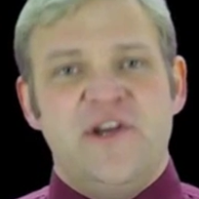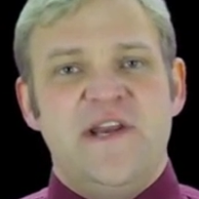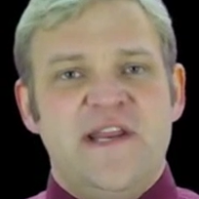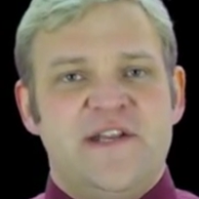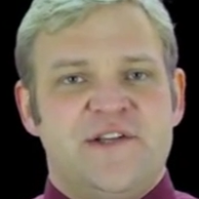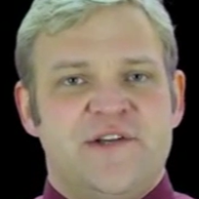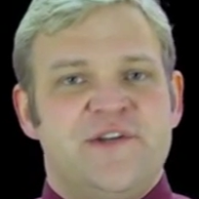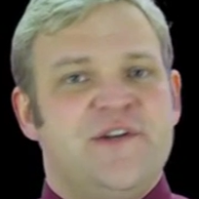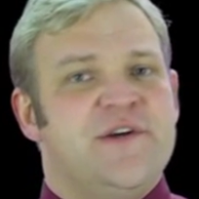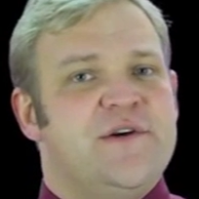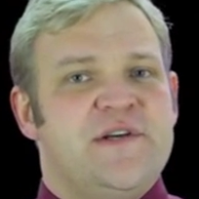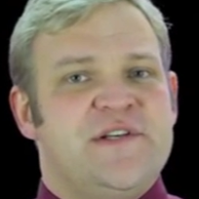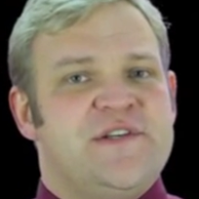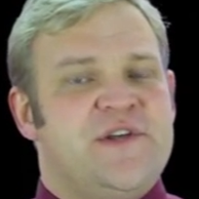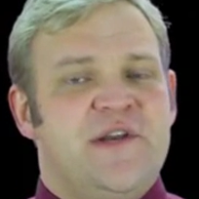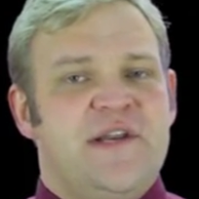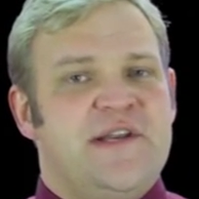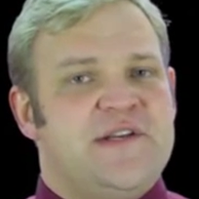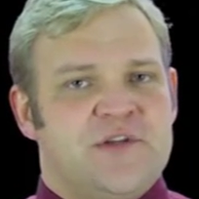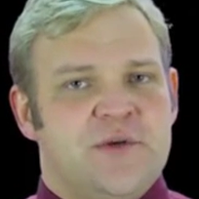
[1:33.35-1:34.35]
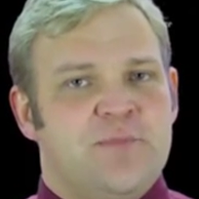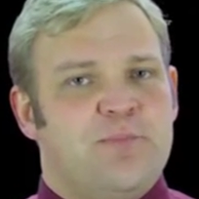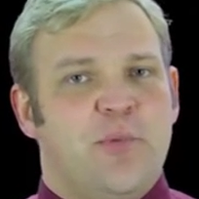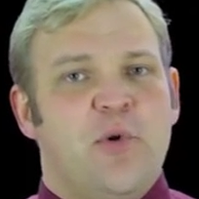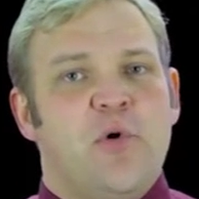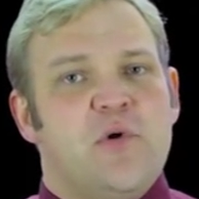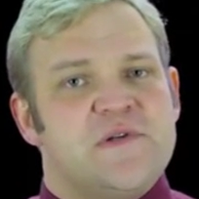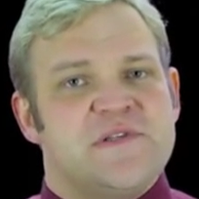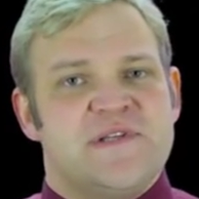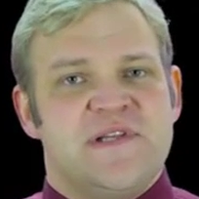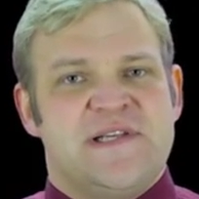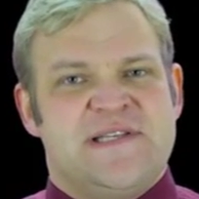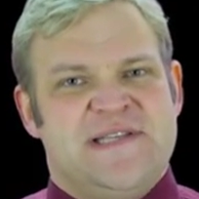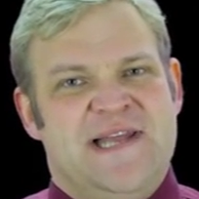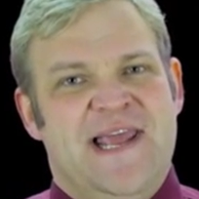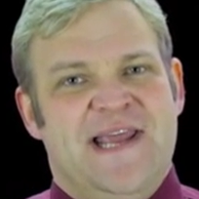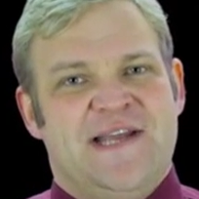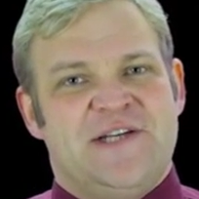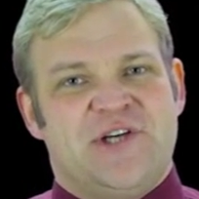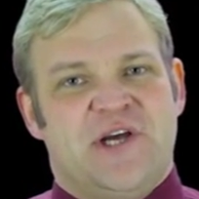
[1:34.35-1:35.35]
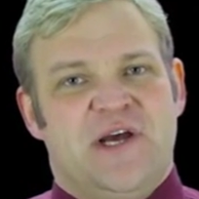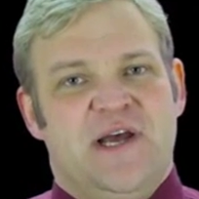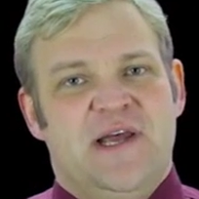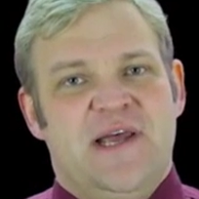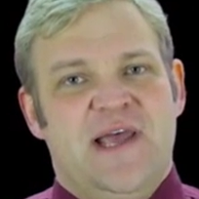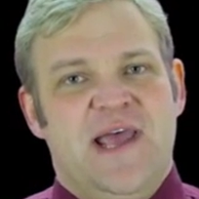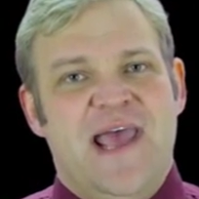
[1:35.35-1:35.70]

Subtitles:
need to do is you need to pause this lecture